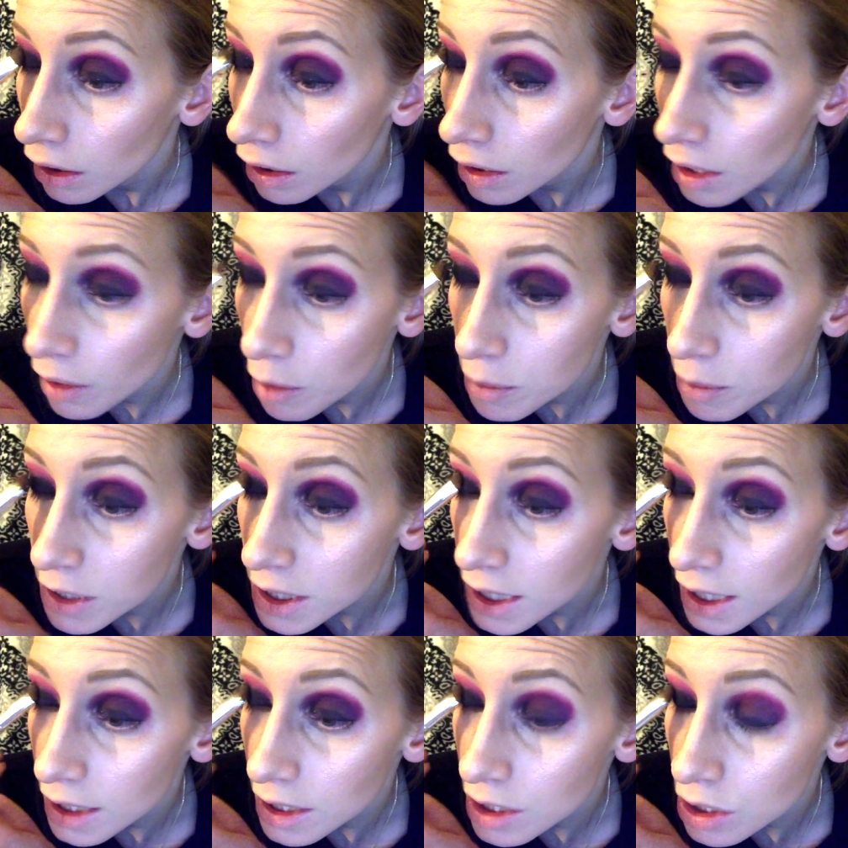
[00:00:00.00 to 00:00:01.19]
Now I must
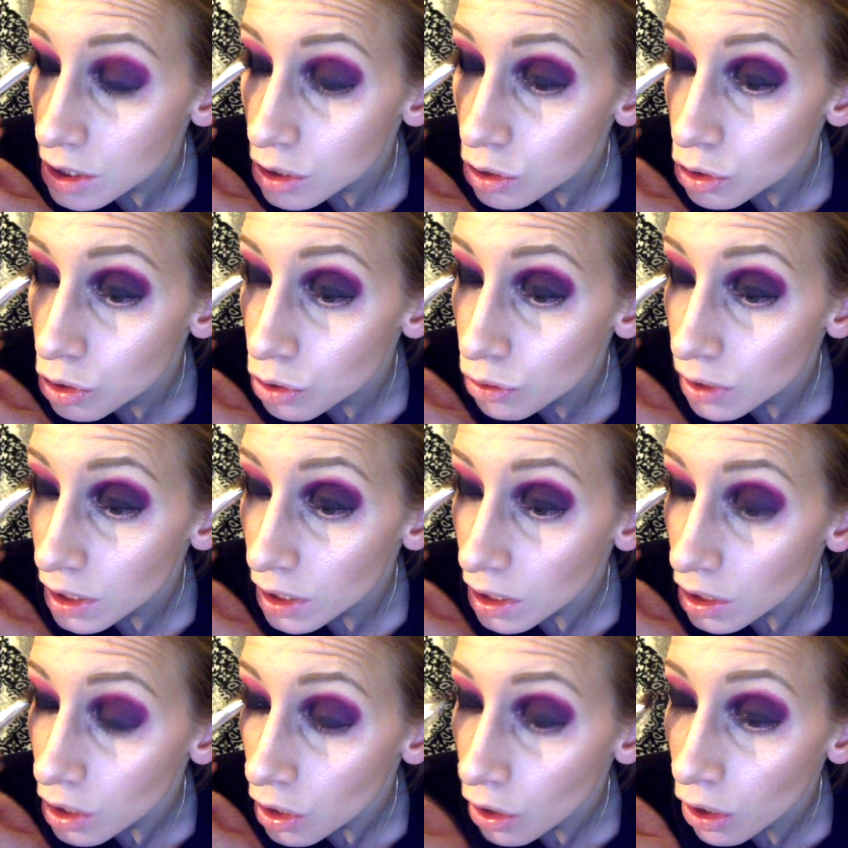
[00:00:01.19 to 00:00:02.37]
say, this is usually
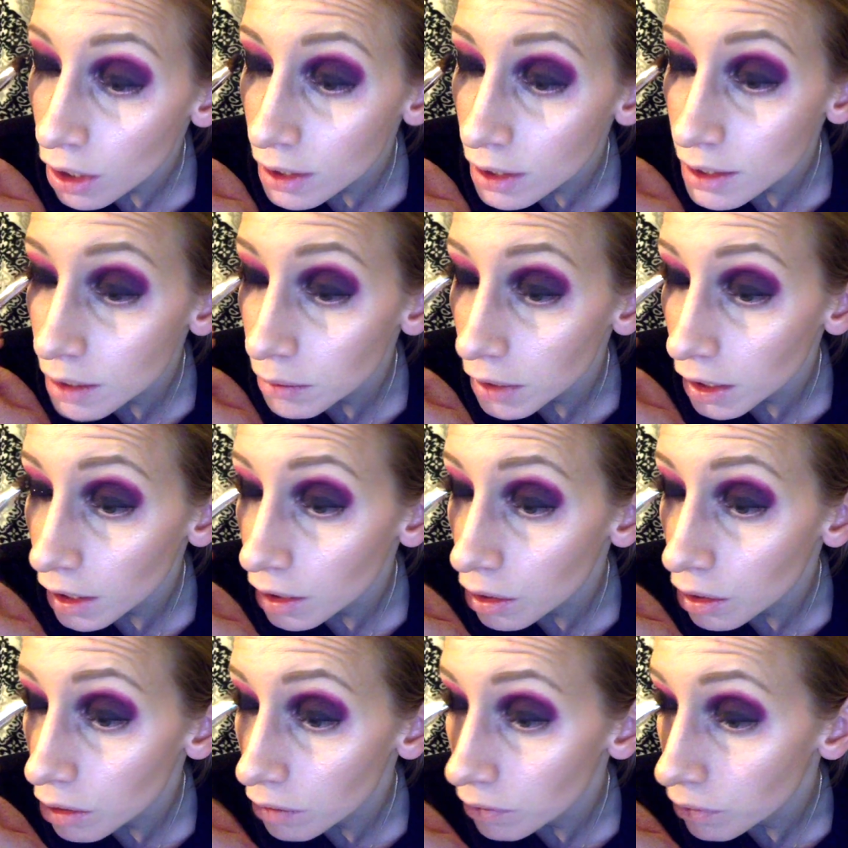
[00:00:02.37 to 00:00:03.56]
not something I
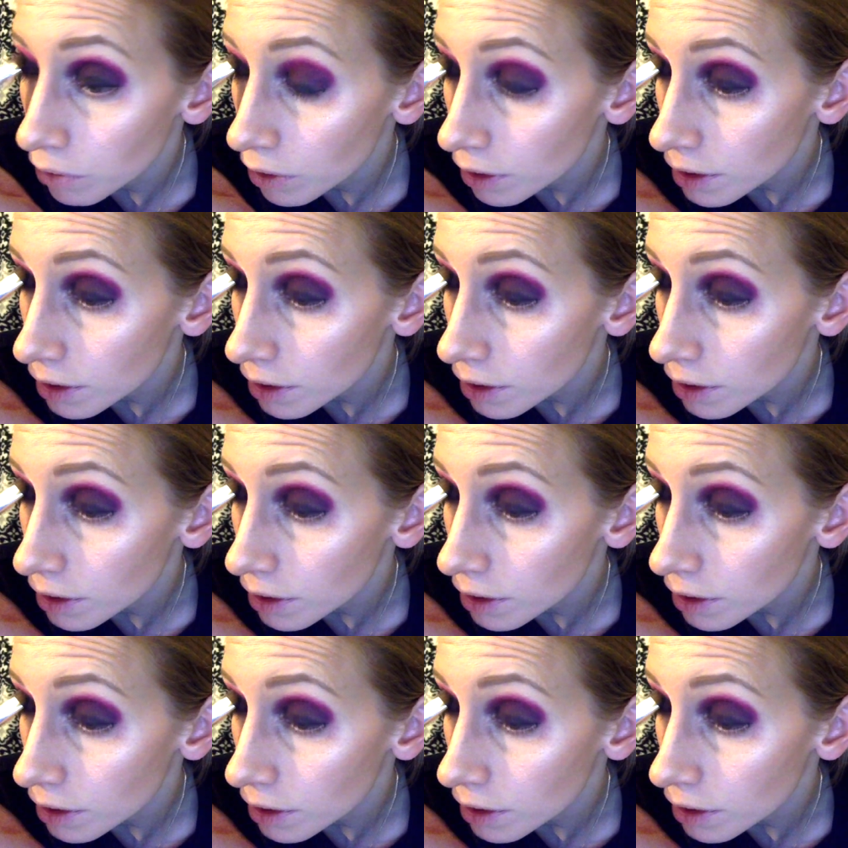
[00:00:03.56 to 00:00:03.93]
go for.